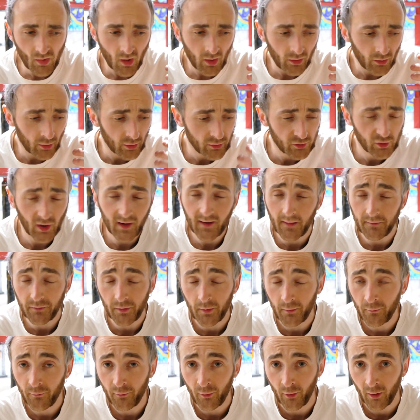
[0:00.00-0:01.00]
they're a trick I've
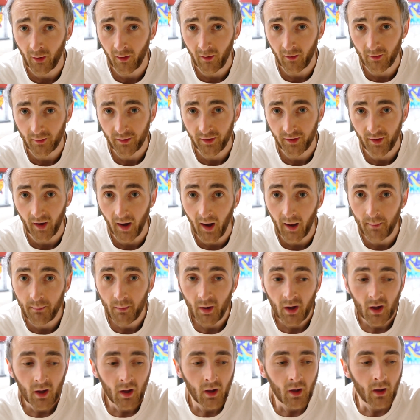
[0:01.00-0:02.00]
done for a long time.
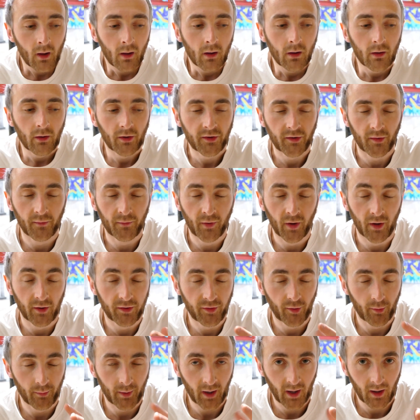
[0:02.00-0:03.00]
There's something that
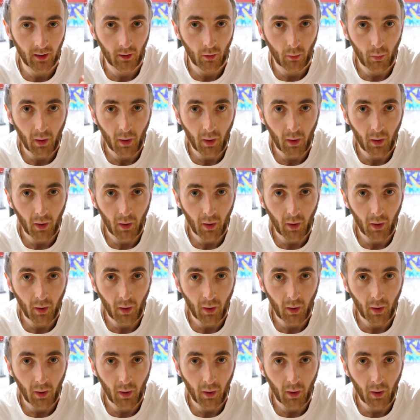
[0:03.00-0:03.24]
took me a little